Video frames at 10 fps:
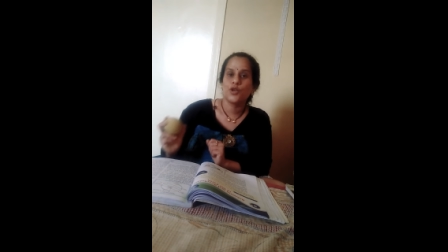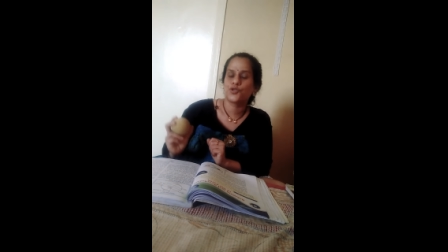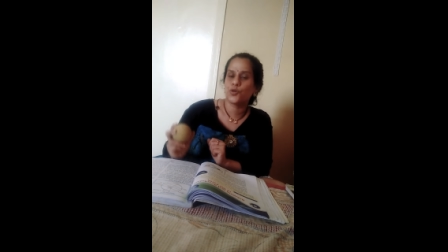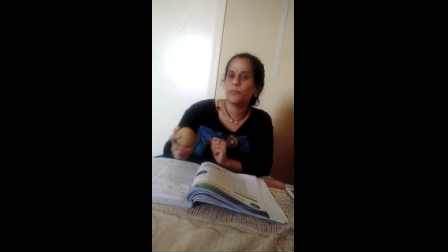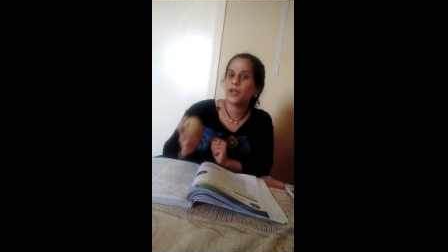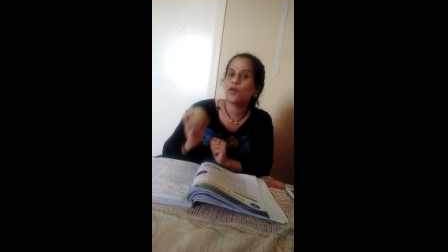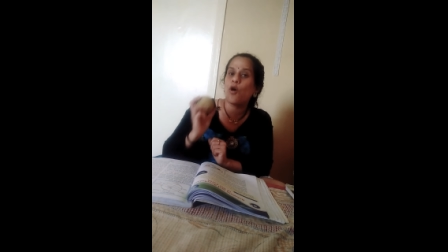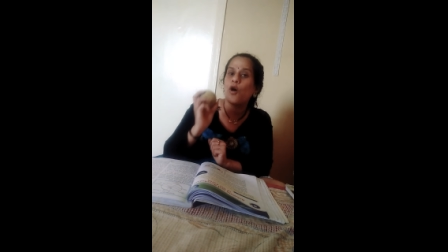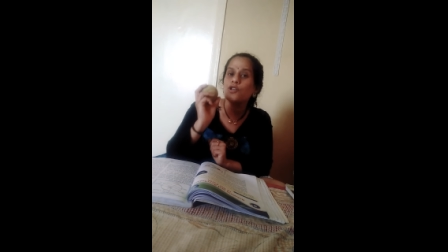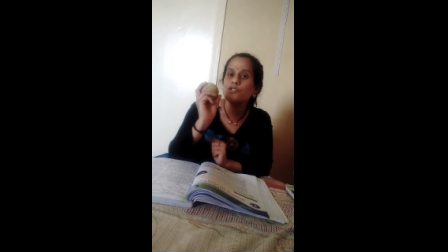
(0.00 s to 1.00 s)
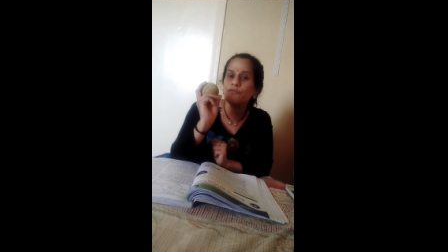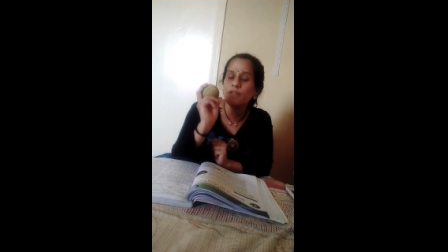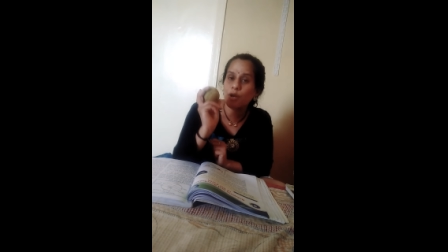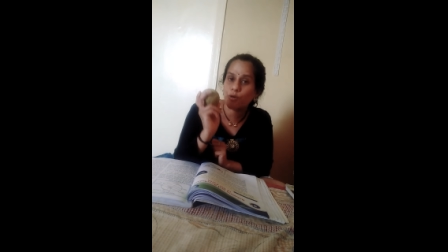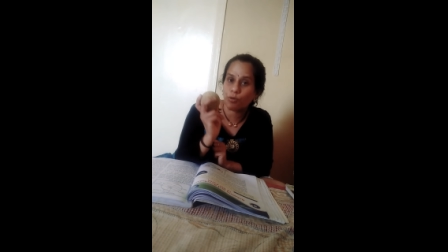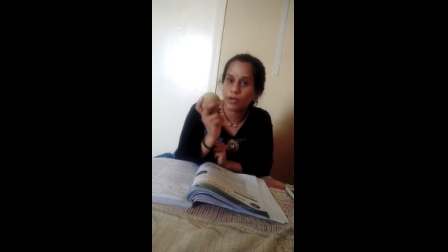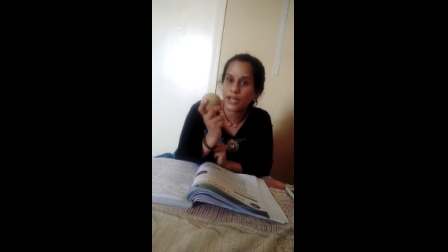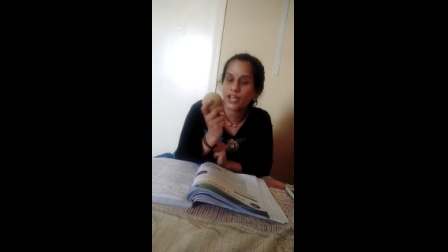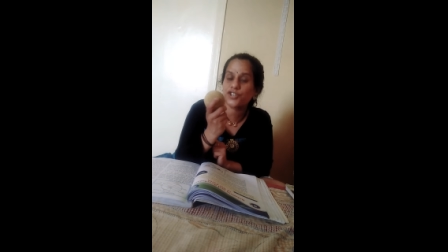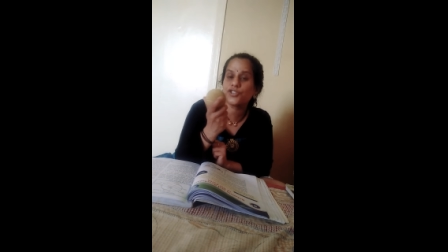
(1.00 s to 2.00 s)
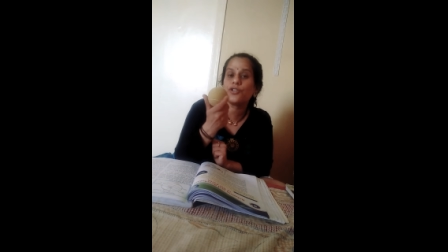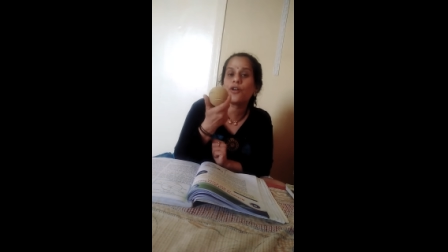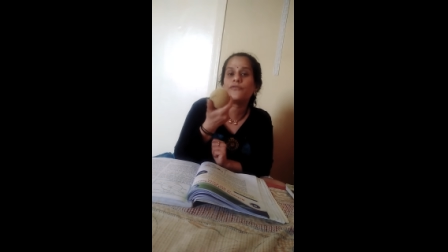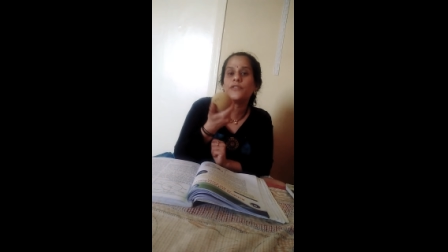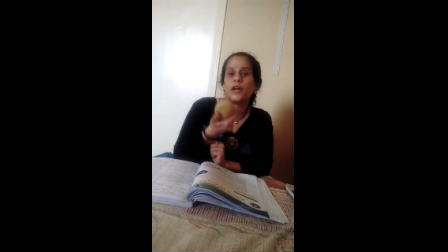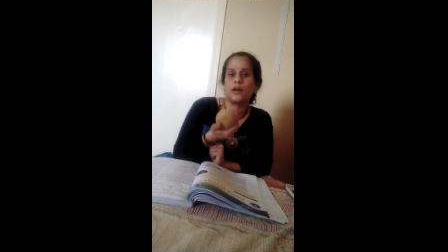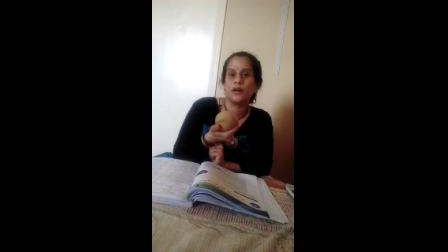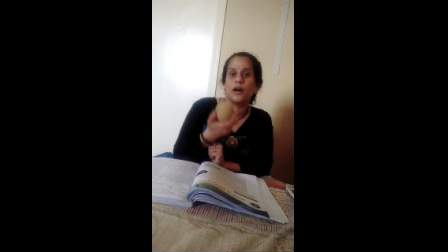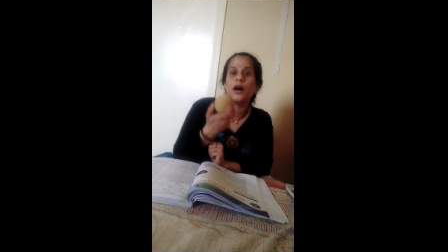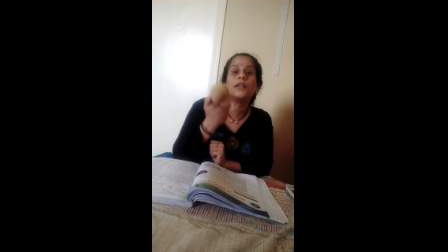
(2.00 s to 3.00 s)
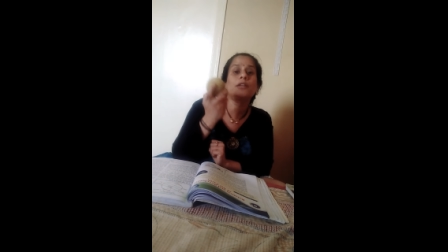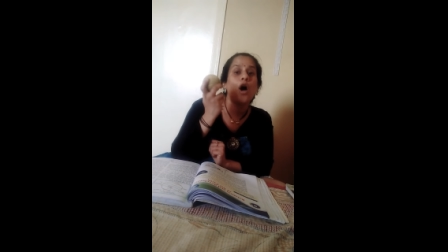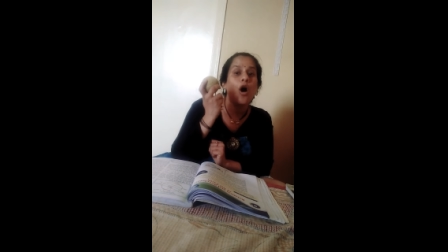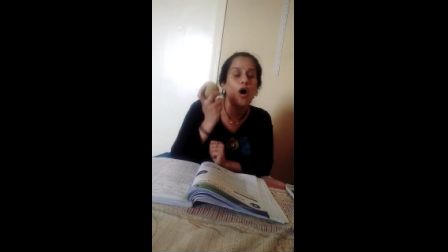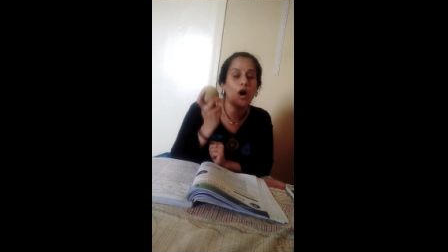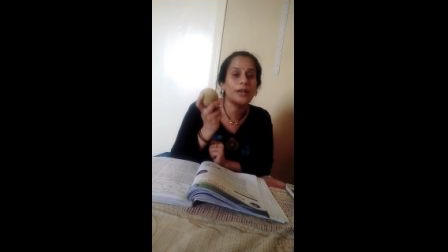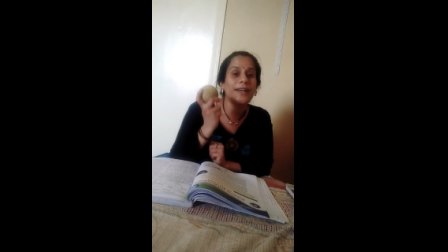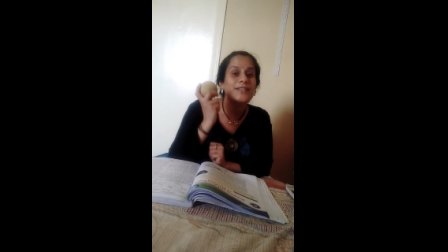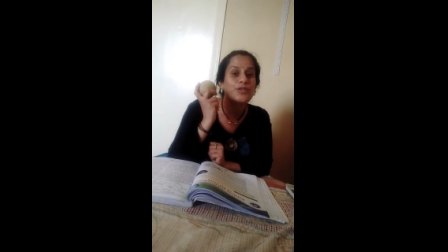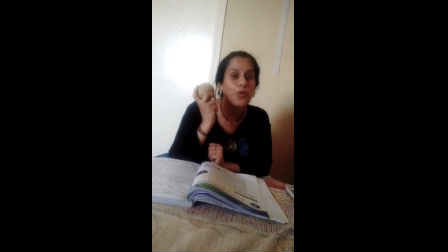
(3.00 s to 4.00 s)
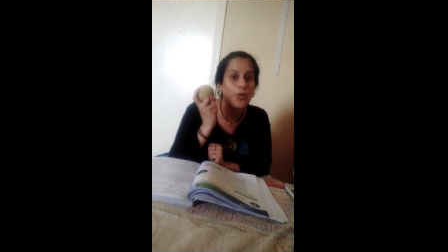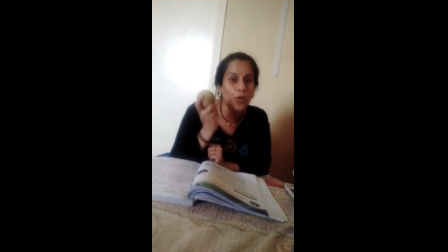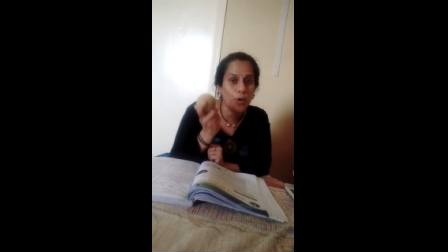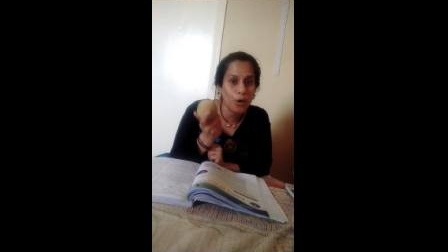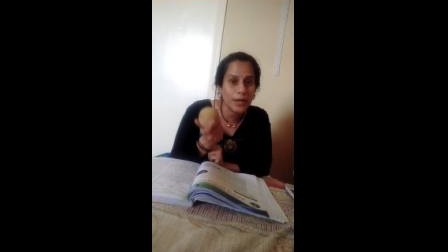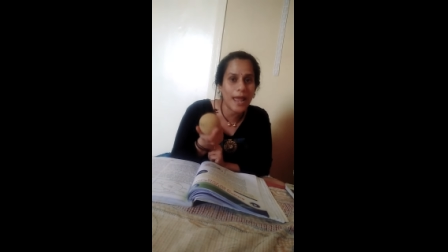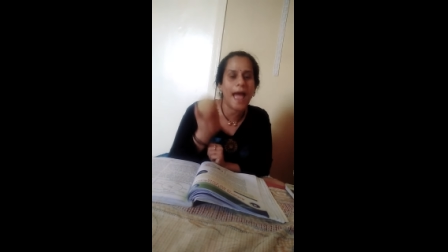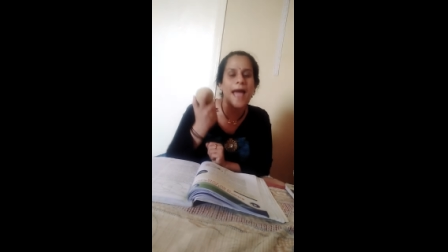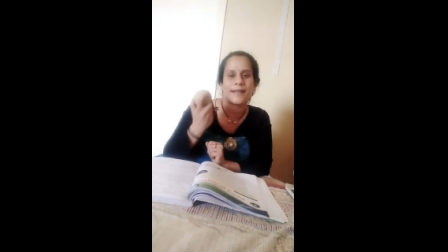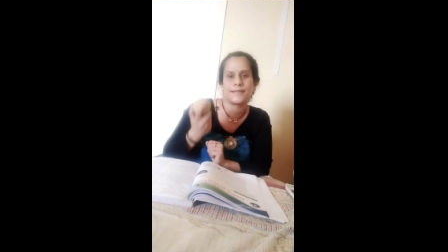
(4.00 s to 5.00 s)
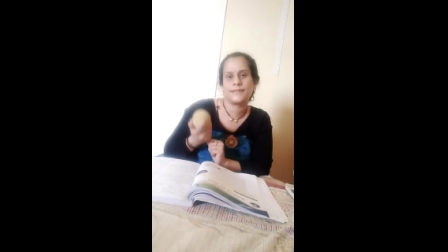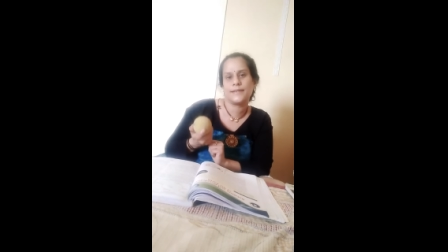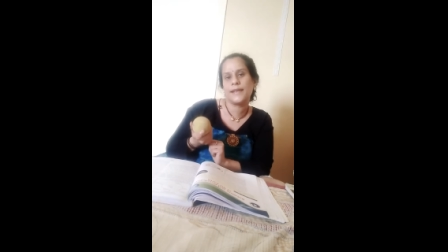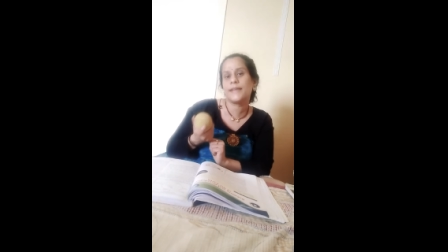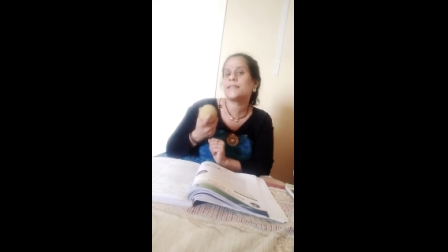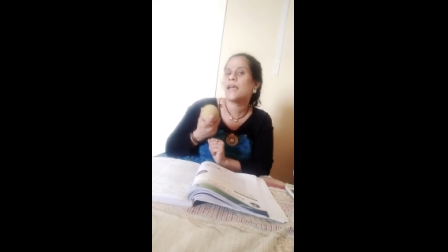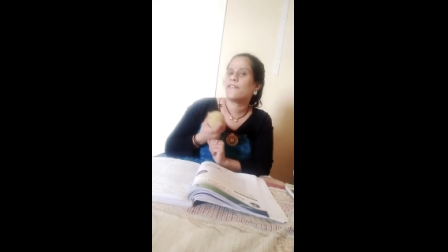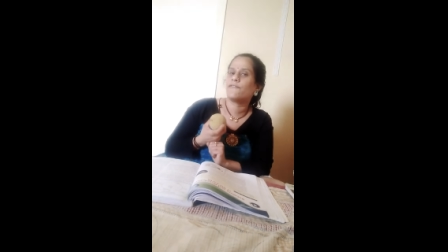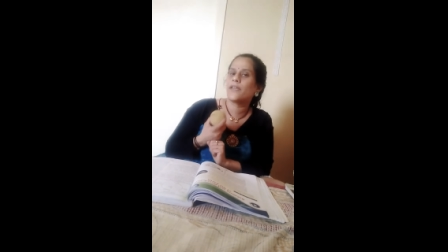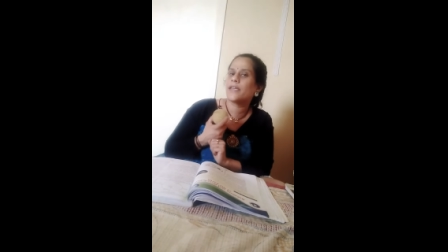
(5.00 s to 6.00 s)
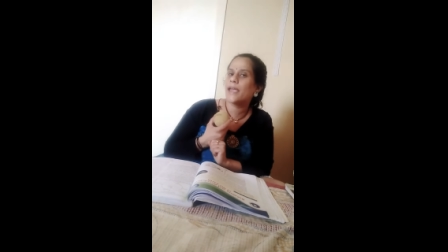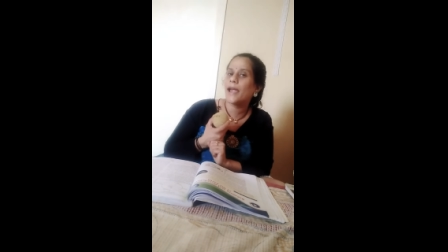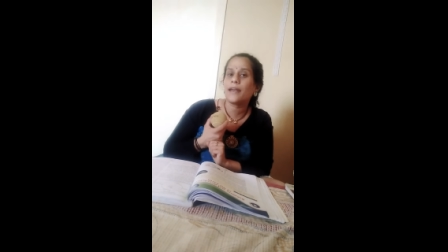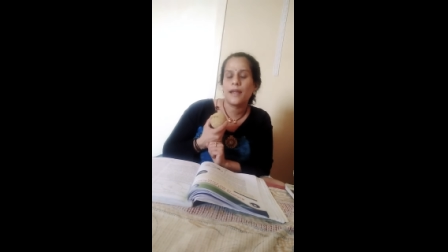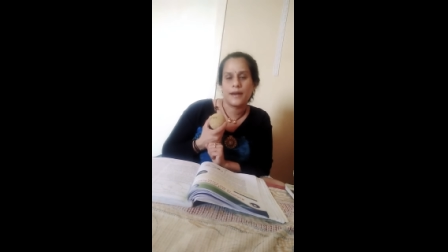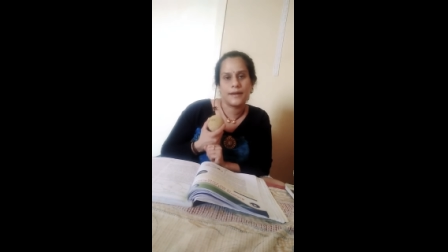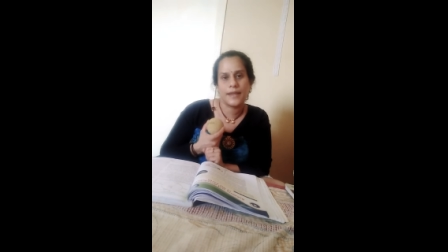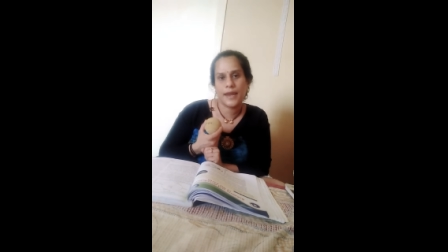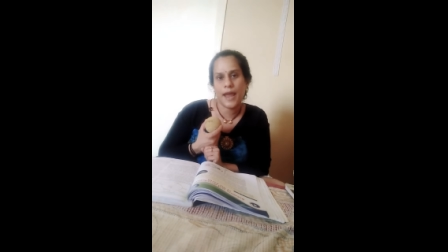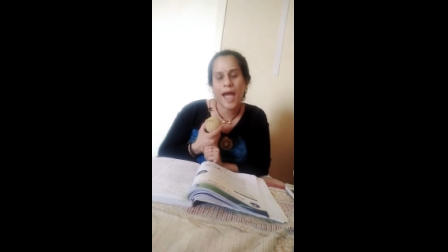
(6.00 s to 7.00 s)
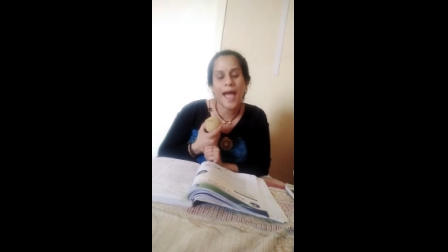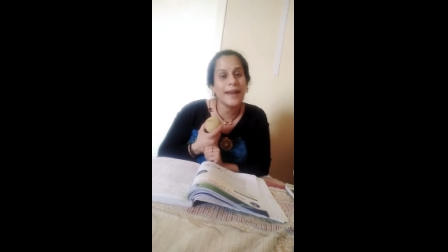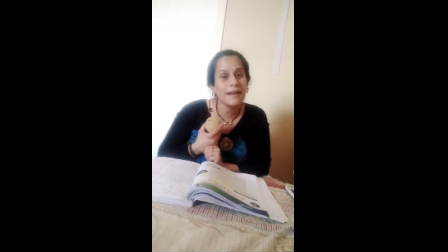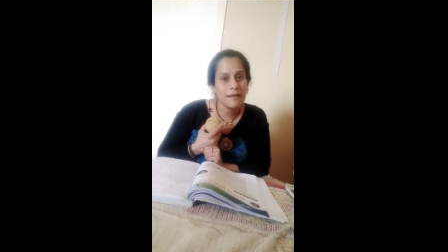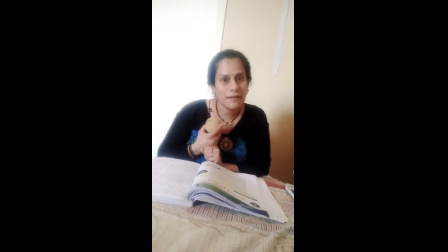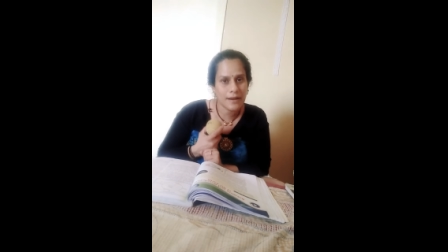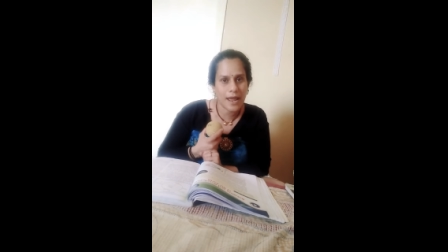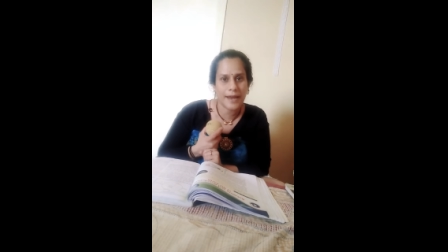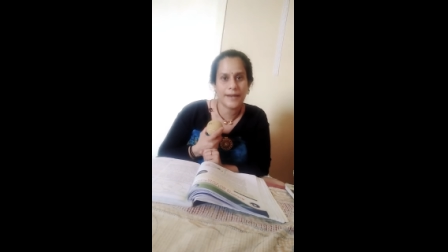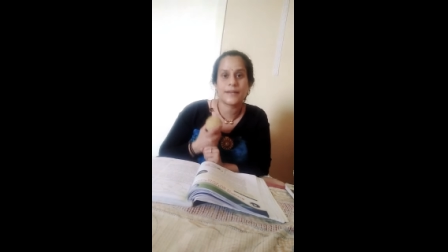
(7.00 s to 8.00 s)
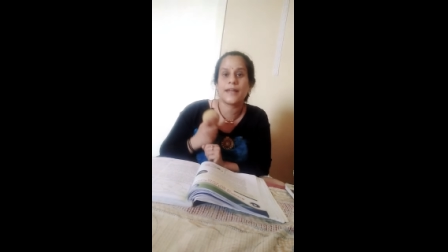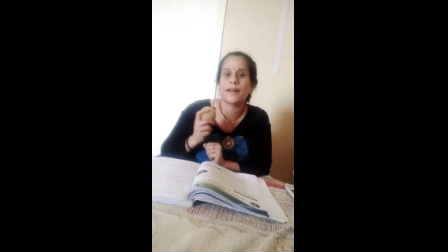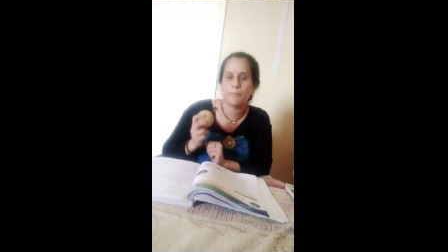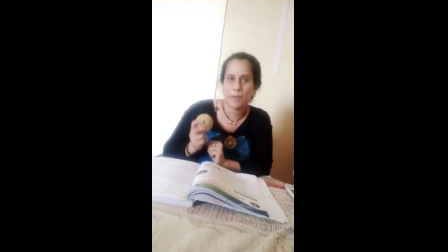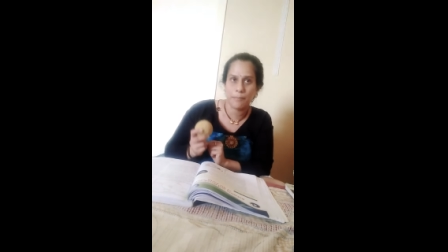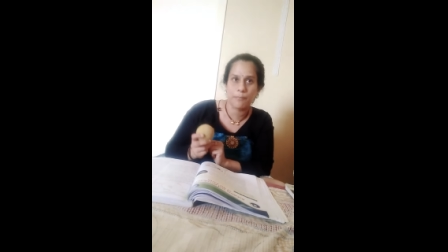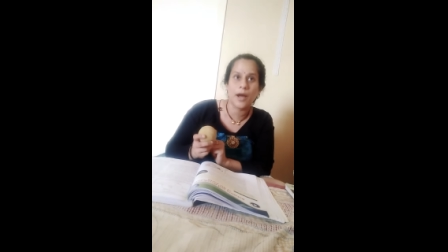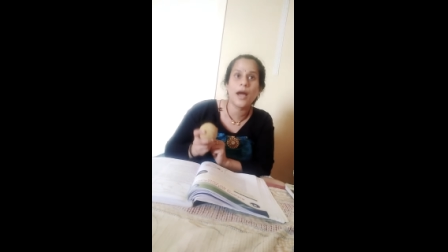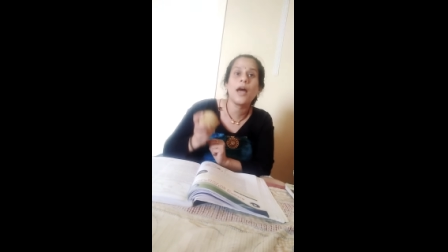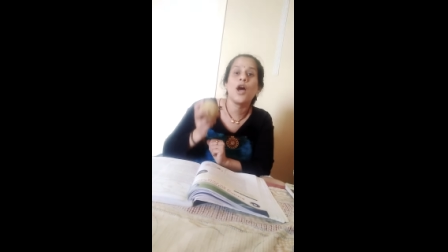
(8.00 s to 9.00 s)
So because of the rotation of the earth on its own axis, we get day and night. Remember,